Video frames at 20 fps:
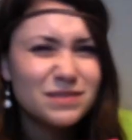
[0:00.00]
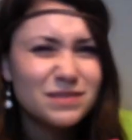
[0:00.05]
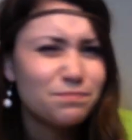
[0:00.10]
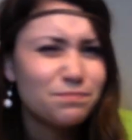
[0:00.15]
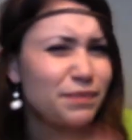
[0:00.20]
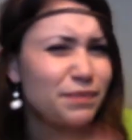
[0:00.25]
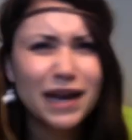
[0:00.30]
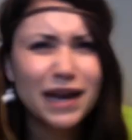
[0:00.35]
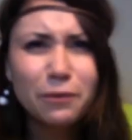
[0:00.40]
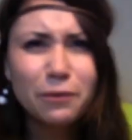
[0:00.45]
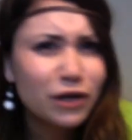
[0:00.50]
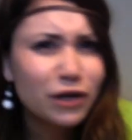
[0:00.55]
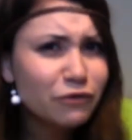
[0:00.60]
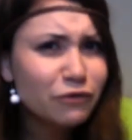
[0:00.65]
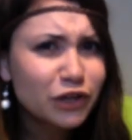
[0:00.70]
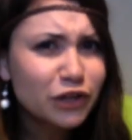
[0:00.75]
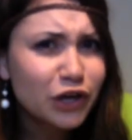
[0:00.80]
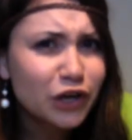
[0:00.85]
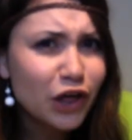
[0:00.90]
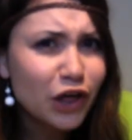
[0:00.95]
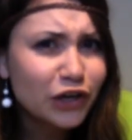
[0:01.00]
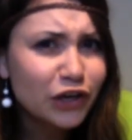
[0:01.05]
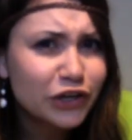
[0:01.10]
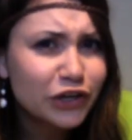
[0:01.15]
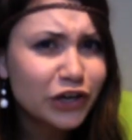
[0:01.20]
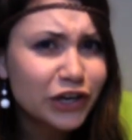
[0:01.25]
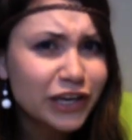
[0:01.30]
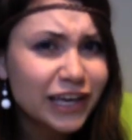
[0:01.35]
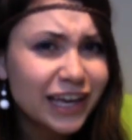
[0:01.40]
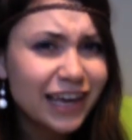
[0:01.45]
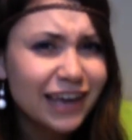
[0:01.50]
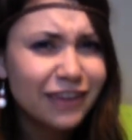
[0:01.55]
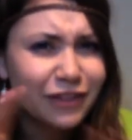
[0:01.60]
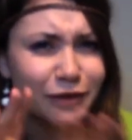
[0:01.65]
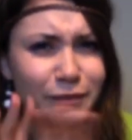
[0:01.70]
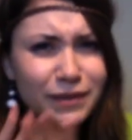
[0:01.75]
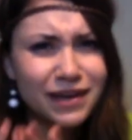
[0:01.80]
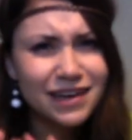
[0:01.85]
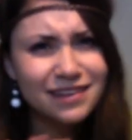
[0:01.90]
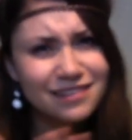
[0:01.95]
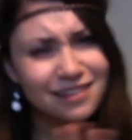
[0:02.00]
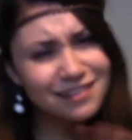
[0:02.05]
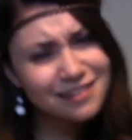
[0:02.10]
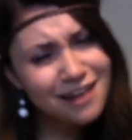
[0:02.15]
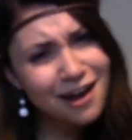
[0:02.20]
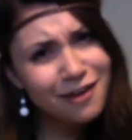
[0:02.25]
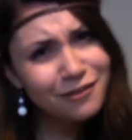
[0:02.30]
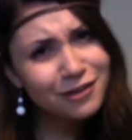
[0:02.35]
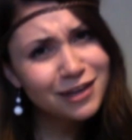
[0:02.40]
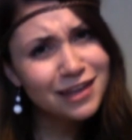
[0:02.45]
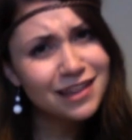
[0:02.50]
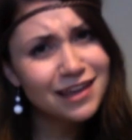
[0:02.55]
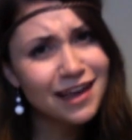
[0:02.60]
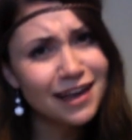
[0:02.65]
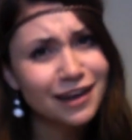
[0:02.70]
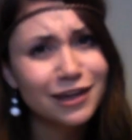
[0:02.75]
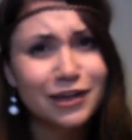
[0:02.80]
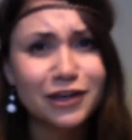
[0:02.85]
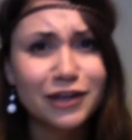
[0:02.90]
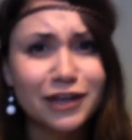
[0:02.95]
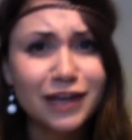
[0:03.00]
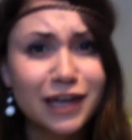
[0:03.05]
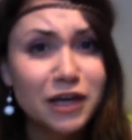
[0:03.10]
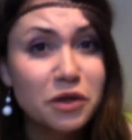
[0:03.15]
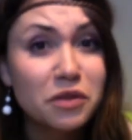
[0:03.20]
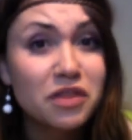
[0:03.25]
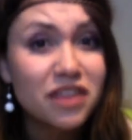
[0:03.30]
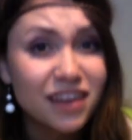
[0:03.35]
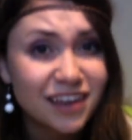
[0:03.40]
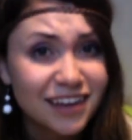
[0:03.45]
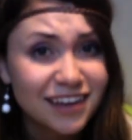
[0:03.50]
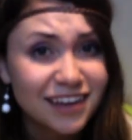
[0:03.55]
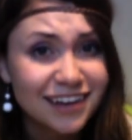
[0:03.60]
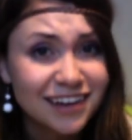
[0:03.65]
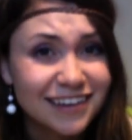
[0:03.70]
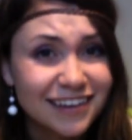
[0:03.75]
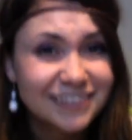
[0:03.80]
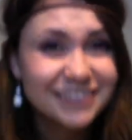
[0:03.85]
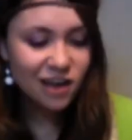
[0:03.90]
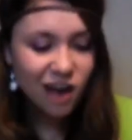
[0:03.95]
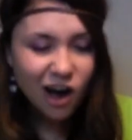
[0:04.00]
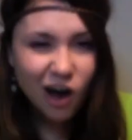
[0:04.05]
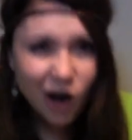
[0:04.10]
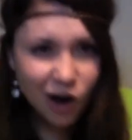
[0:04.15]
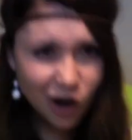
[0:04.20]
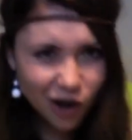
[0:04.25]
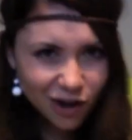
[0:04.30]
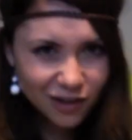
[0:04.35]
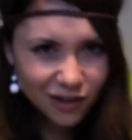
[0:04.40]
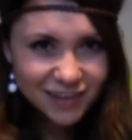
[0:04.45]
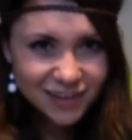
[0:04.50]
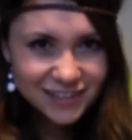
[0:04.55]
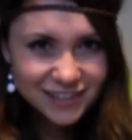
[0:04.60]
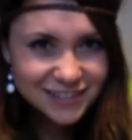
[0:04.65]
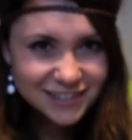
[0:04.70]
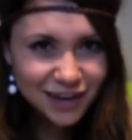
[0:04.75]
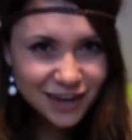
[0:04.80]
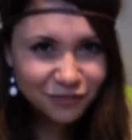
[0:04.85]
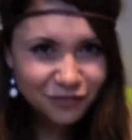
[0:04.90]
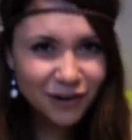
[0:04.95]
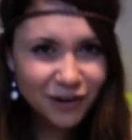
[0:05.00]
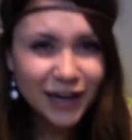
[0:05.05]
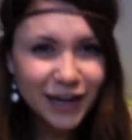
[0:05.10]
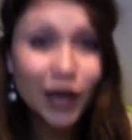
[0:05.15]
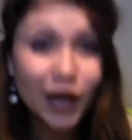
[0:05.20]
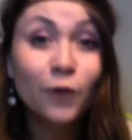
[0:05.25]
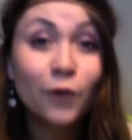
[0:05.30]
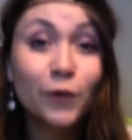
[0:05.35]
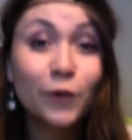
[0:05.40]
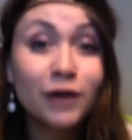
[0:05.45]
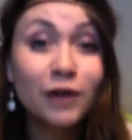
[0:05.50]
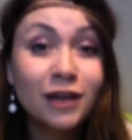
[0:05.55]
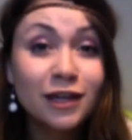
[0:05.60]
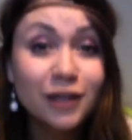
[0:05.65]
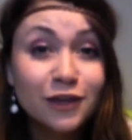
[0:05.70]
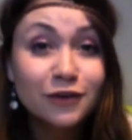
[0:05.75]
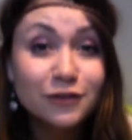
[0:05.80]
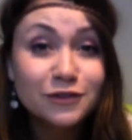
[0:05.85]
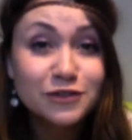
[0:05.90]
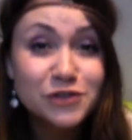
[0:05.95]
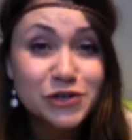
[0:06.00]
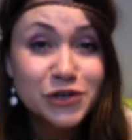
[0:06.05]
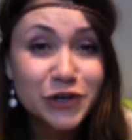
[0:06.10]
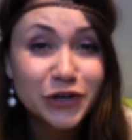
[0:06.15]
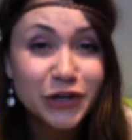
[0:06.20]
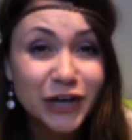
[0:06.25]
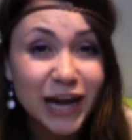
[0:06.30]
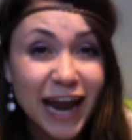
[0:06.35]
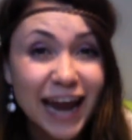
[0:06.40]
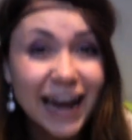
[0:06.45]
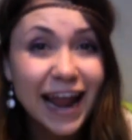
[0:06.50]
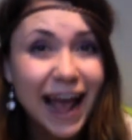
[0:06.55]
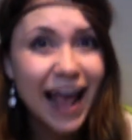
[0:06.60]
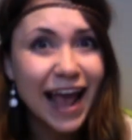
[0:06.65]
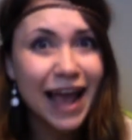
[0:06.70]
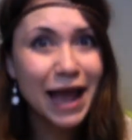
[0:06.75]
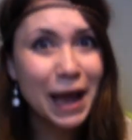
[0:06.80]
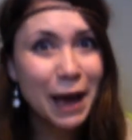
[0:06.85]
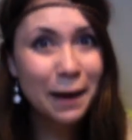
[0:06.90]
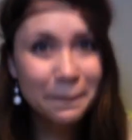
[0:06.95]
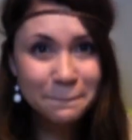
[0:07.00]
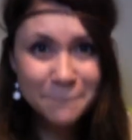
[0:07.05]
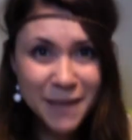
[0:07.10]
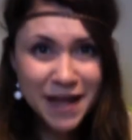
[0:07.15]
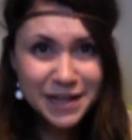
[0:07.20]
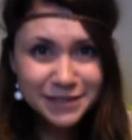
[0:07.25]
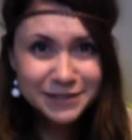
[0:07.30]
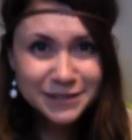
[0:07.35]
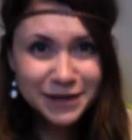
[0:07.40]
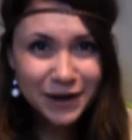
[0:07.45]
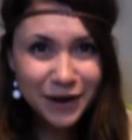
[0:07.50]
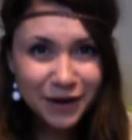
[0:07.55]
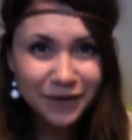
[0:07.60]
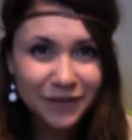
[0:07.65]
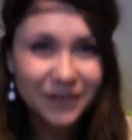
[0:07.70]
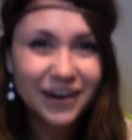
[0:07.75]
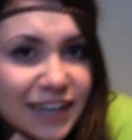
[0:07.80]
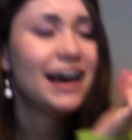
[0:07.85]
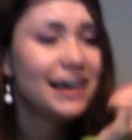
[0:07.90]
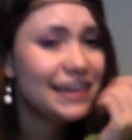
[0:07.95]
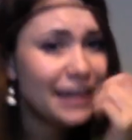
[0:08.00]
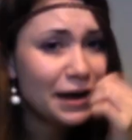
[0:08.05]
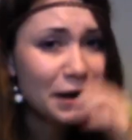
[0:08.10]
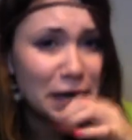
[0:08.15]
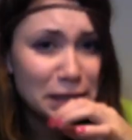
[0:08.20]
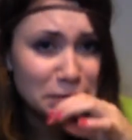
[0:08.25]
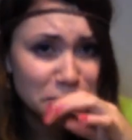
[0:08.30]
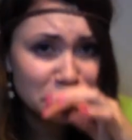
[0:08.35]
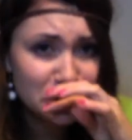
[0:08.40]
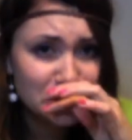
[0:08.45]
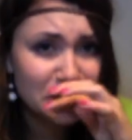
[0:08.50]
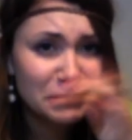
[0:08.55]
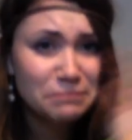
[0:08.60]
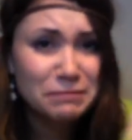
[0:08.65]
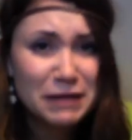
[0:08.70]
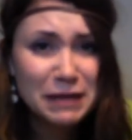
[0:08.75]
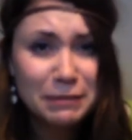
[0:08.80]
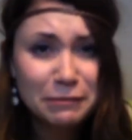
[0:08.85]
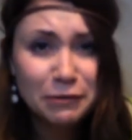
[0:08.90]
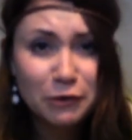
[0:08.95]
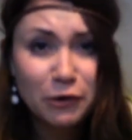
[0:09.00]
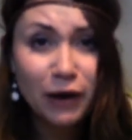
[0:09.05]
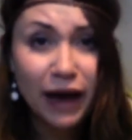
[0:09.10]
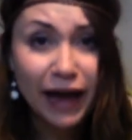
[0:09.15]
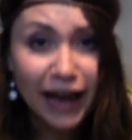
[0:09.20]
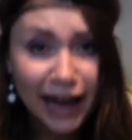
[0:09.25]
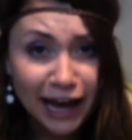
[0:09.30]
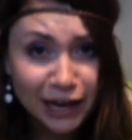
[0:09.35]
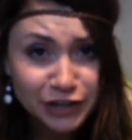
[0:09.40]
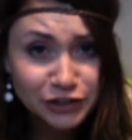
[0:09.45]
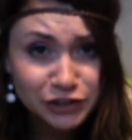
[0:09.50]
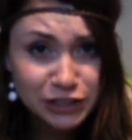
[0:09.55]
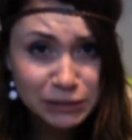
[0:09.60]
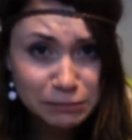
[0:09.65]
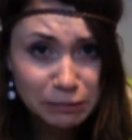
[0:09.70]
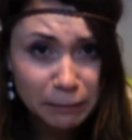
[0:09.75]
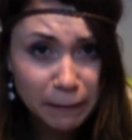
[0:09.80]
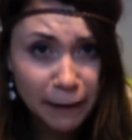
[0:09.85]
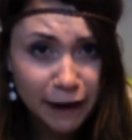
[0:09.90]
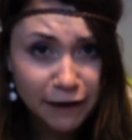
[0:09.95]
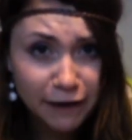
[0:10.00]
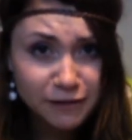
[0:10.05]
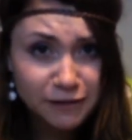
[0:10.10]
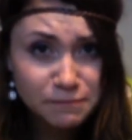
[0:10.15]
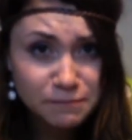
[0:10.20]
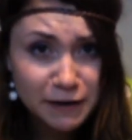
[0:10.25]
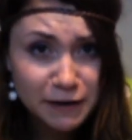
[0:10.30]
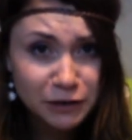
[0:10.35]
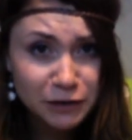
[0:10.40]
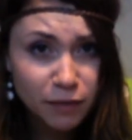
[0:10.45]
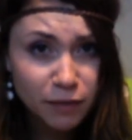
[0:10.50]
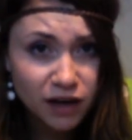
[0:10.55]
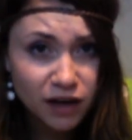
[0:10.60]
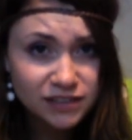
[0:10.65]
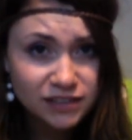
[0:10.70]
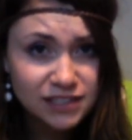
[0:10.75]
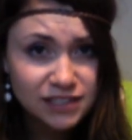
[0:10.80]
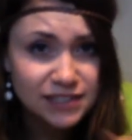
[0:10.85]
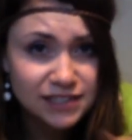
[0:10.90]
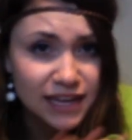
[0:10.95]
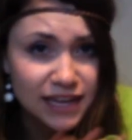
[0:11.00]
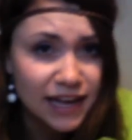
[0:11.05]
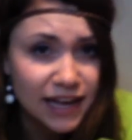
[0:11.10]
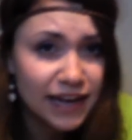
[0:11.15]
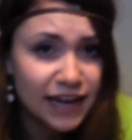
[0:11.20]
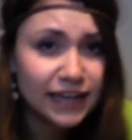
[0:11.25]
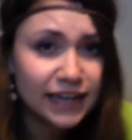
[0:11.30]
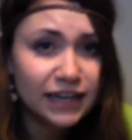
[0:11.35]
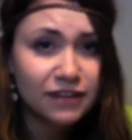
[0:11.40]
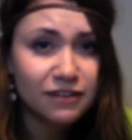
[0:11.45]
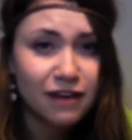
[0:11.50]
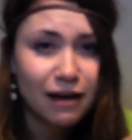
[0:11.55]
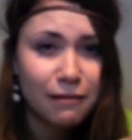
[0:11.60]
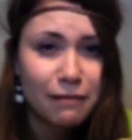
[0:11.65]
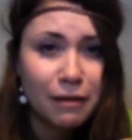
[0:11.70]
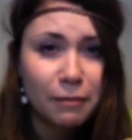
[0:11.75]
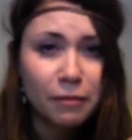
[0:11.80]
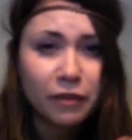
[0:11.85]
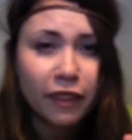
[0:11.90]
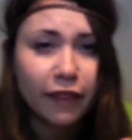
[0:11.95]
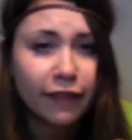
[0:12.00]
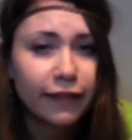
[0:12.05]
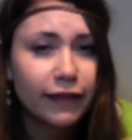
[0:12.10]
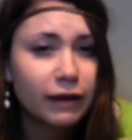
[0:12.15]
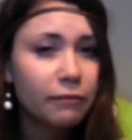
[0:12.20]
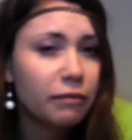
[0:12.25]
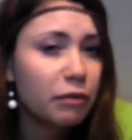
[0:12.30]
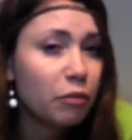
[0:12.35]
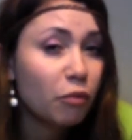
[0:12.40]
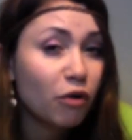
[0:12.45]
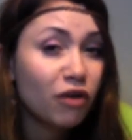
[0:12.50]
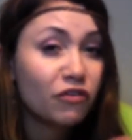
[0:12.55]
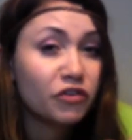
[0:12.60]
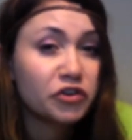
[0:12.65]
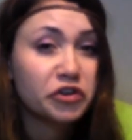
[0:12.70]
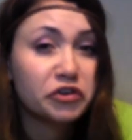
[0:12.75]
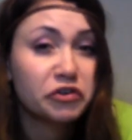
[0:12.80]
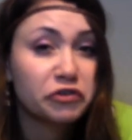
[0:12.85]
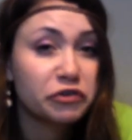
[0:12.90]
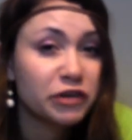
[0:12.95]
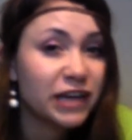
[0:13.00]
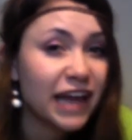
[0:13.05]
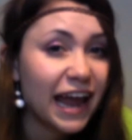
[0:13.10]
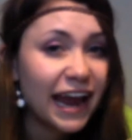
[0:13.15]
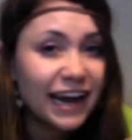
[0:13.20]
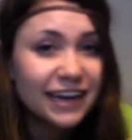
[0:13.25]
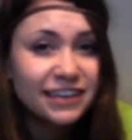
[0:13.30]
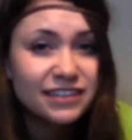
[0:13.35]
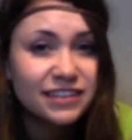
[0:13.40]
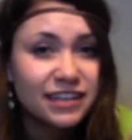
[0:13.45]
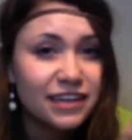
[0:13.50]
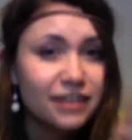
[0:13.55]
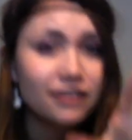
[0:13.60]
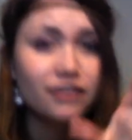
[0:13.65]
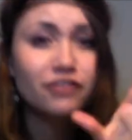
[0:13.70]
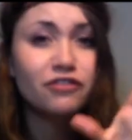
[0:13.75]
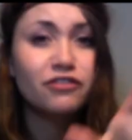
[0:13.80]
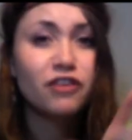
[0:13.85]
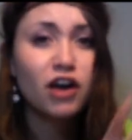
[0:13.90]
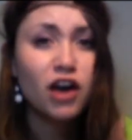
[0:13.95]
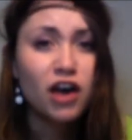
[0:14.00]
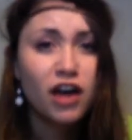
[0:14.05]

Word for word: but I wouldn't really call it cooking either because it's not really the kind of cooking you think it is. All this stuff right here we're going to use to create a bento. Now I'm sure people who actually prepare these bento boxes kind of come up with a little bit more of a creative,